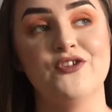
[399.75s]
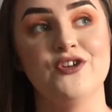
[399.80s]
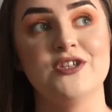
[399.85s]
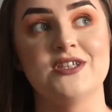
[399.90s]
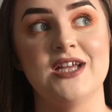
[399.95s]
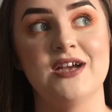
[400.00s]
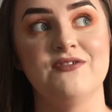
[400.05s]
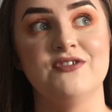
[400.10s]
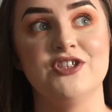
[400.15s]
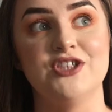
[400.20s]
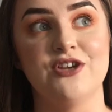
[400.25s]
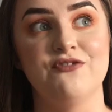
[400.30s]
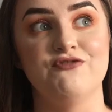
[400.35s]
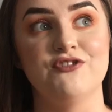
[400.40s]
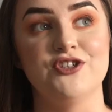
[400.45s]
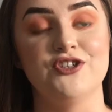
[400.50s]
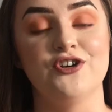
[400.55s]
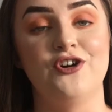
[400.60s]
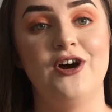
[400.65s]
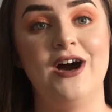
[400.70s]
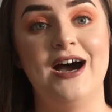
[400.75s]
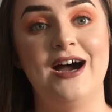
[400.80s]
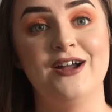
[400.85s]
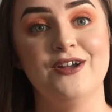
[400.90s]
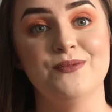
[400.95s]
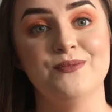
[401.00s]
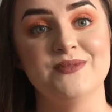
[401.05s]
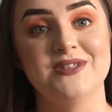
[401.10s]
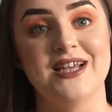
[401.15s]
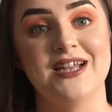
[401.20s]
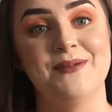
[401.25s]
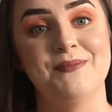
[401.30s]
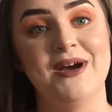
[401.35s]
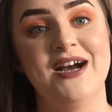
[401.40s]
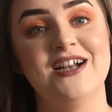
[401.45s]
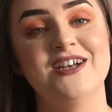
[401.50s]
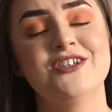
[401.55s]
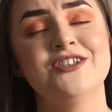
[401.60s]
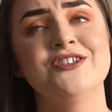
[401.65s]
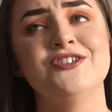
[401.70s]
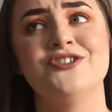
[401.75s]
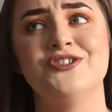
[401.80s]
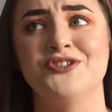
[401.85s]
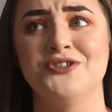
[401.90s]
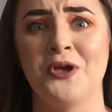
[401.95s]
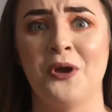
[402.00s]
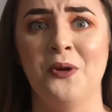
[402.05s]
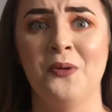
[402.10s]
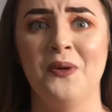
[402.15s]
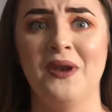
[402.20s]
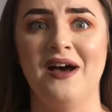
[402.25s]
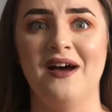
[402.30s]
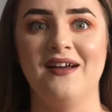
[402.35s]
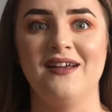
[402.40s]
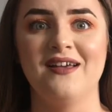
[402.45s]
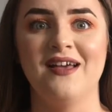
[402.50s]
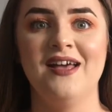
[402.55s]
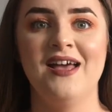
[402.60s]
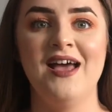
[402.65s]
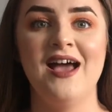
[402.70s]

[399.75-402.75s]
first ever Jeffree Star items and I'm actually so like